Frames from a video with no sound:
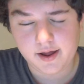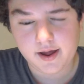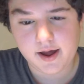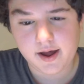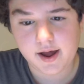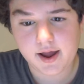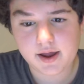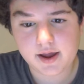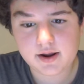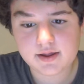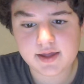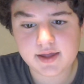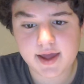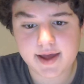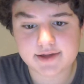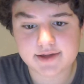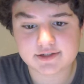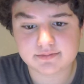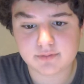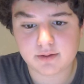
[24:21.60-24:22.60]
had a
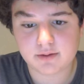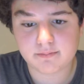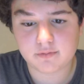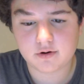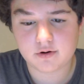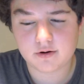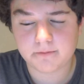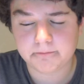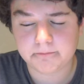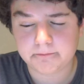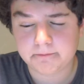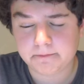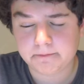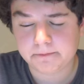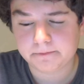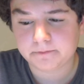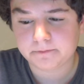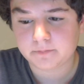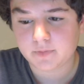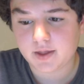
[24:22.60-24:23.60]
cast member
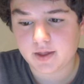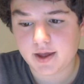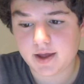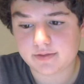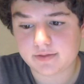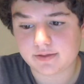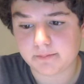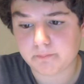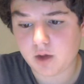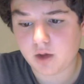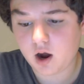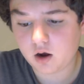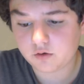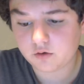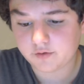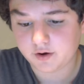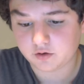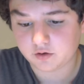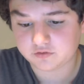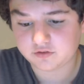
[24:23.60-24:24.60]
at the
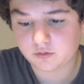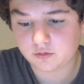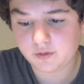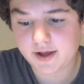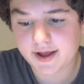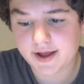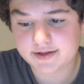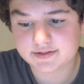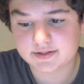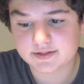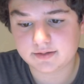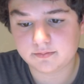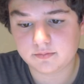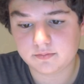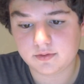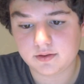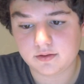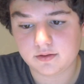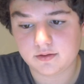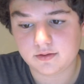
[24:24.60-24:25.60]
monorail. Someone asked him
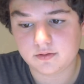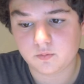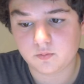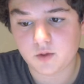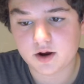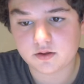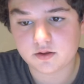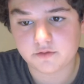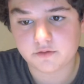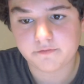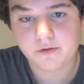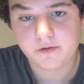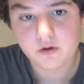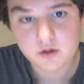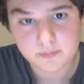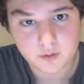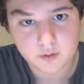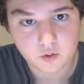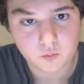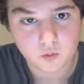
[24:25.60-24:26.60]
where the ferry
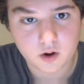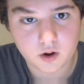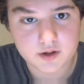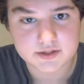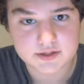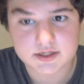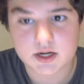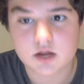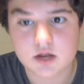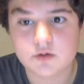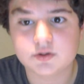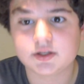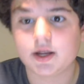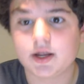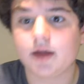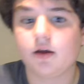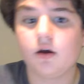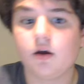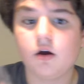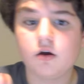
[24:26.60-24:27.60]
boat was, and he was
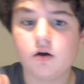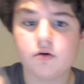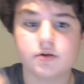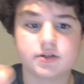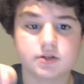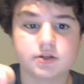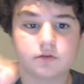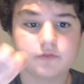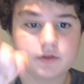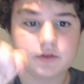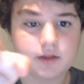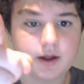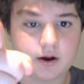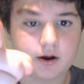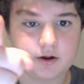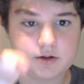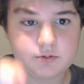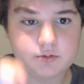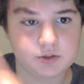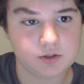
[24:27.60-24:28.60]
like, oh, it's over there.
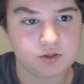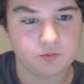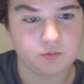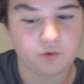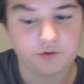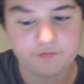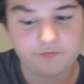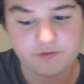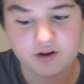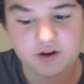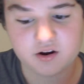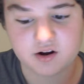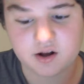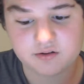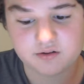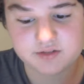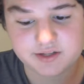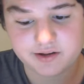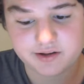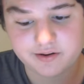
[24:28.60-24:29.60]
He was using 1 finger, and I
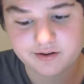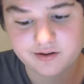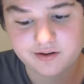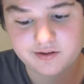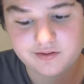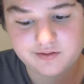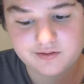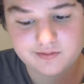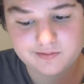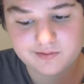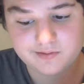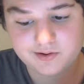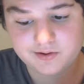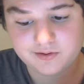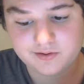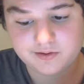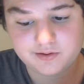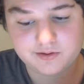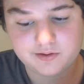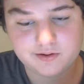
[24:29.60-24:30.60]
was like,
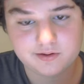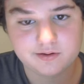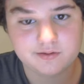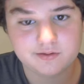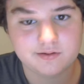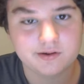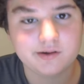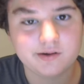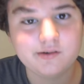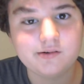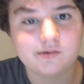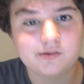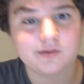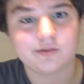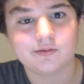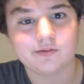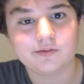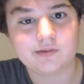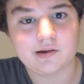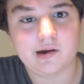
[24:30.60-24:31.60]

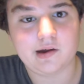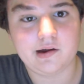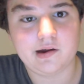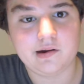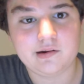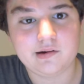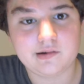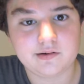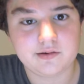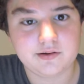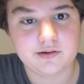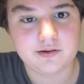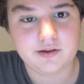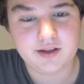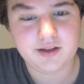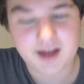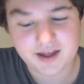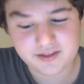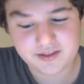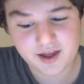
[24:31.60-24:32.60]
oh, okay.
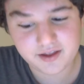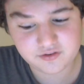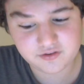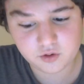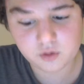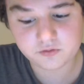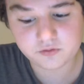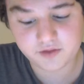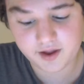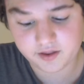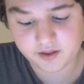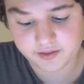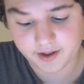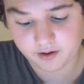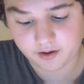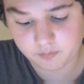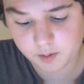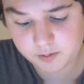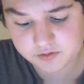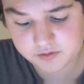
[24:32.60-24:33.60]
I told Dan that. I
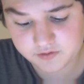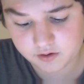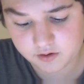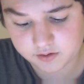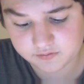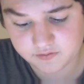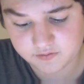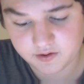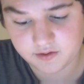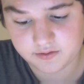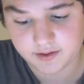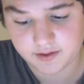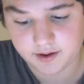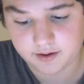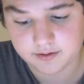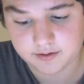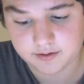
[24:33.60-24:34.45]
remember telling Dan that.